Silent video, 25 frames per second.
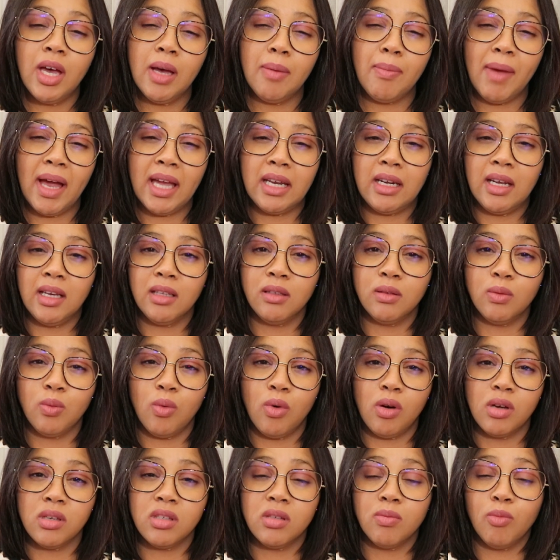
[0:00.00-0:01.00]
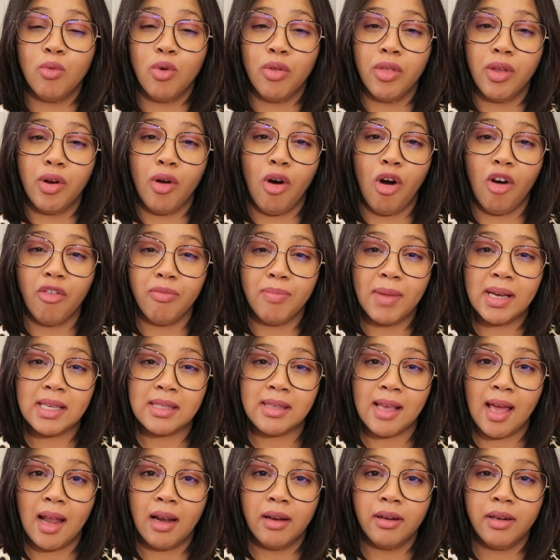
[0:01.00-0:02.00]
My rent was more than half my
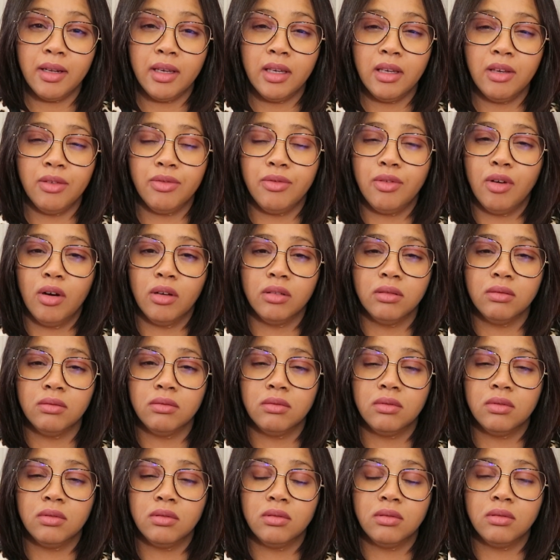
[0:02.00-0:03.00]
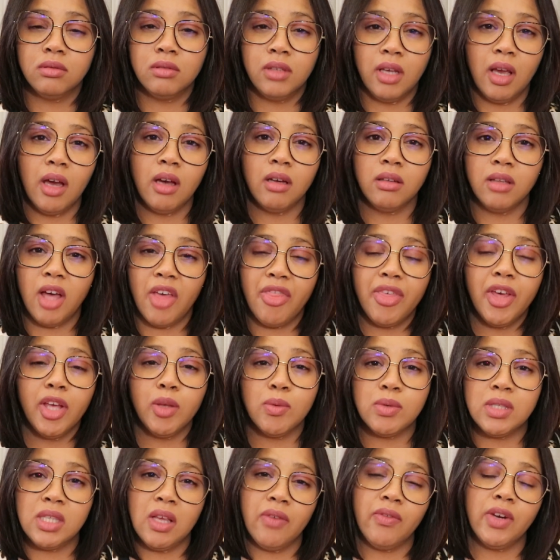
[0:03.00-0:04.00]
salary, if not, yeah, I think
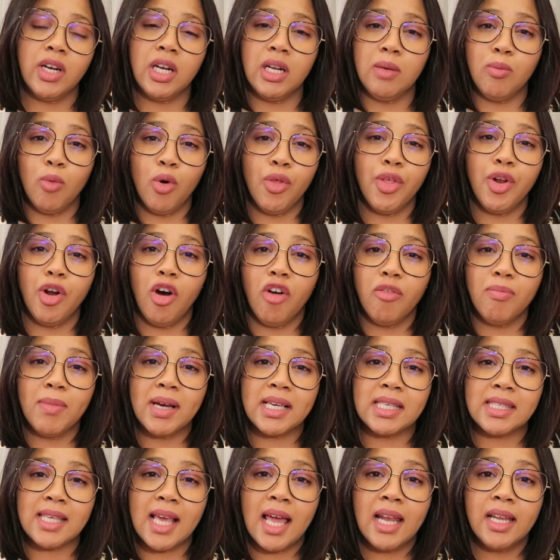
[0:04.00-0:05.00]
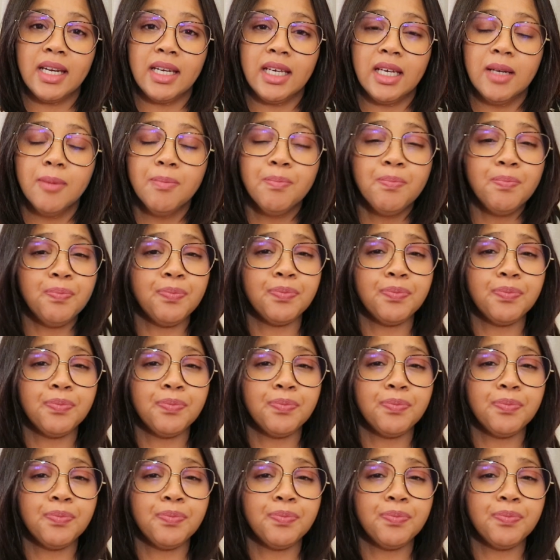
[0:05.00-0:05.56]
it was definitely more than half my salary.